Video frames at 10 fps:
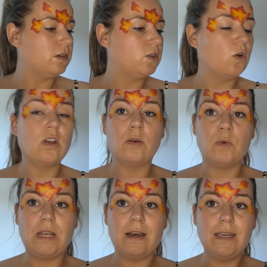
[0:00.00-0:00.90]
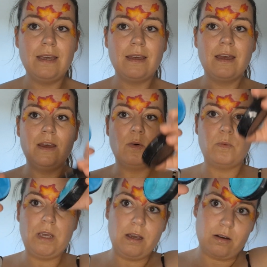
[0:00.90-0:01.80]
color we like,
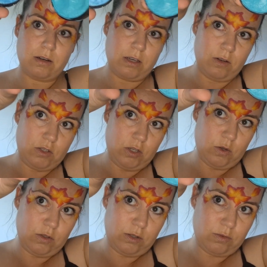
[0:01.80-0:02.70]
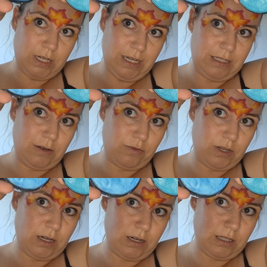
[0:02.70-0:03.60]
we are going to use 3
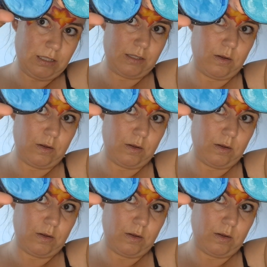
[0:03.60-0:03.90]
different kinds